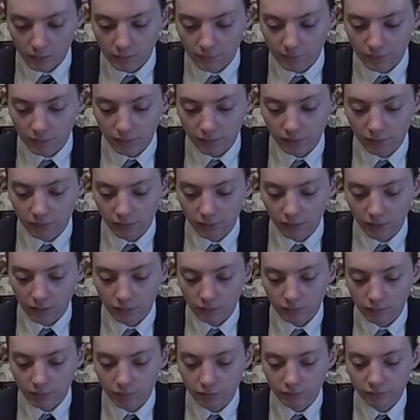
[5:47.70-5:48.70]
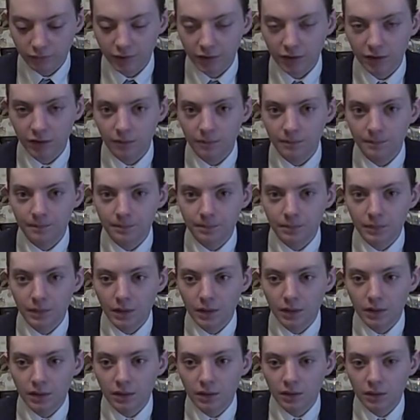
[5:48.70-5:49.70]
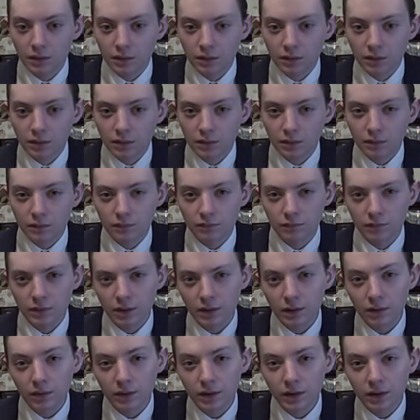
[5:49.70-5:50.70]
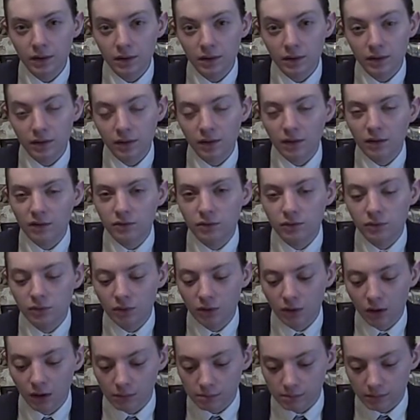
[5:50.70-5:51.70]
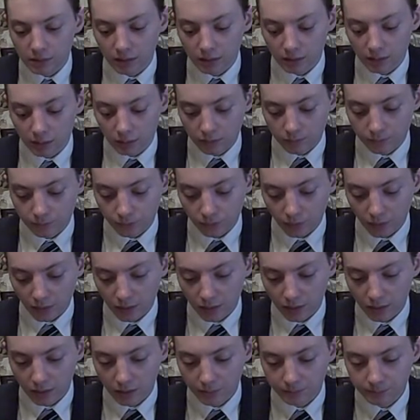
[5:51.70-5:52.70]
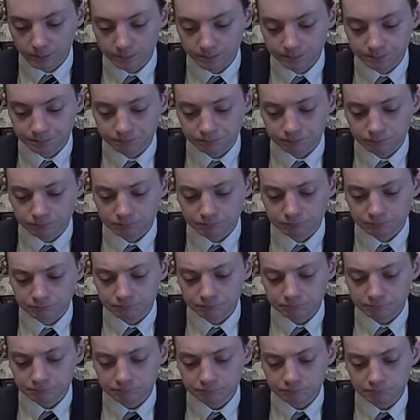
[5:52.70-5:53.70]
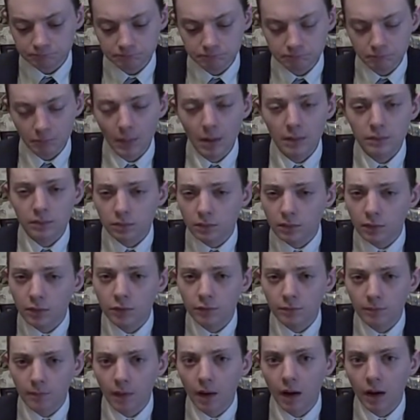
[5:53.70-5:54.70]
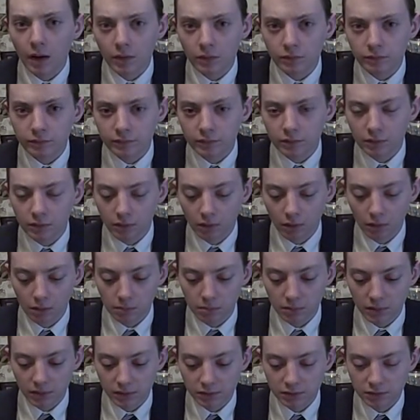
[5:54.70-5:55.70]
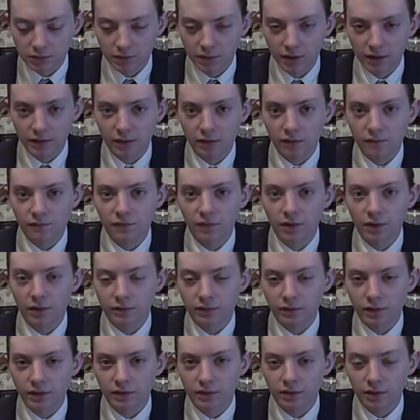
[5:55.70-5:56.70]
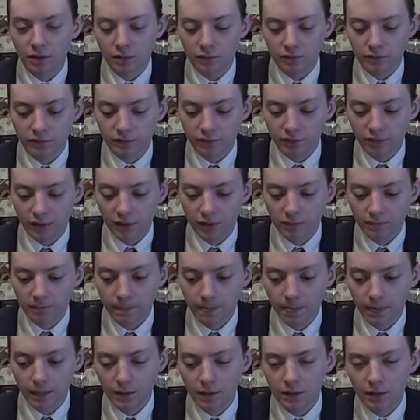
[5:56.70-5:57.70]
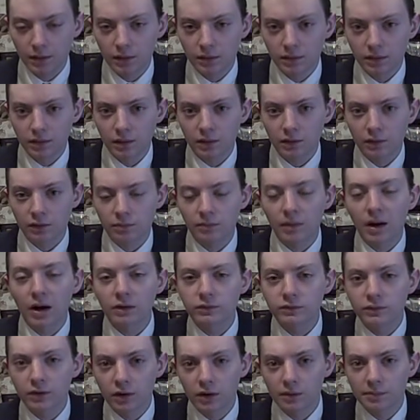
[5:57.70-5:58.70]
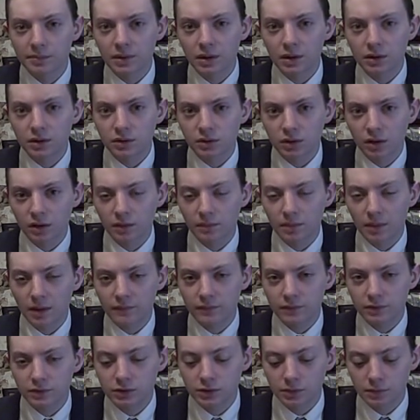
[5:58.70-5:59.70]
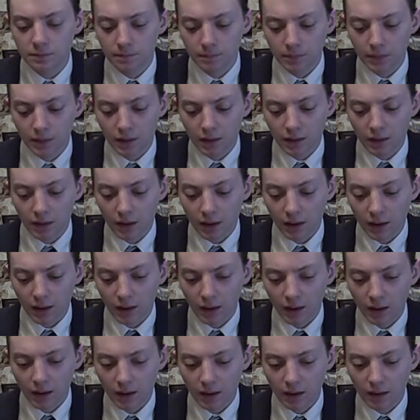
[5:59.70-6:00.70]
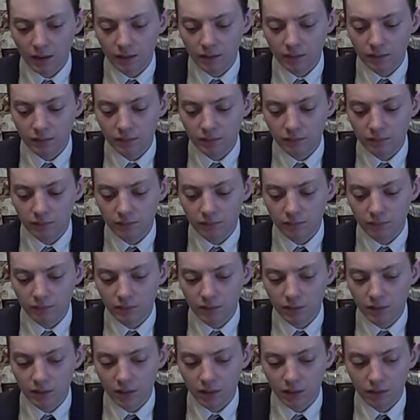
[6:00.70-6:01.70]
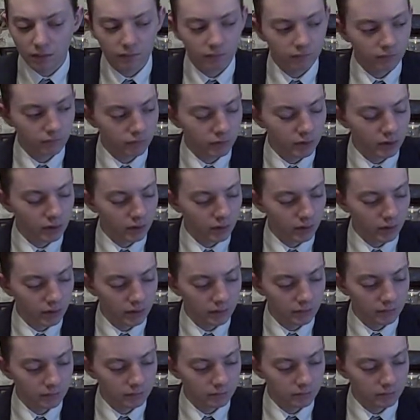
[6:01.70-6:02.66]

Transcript: Firstly, though, when you drink it, really, it's not too carbonated. Um, there's mild carbonation. That's as far as I'd go to say. There is mild carbonation in the beverage, and you know, really,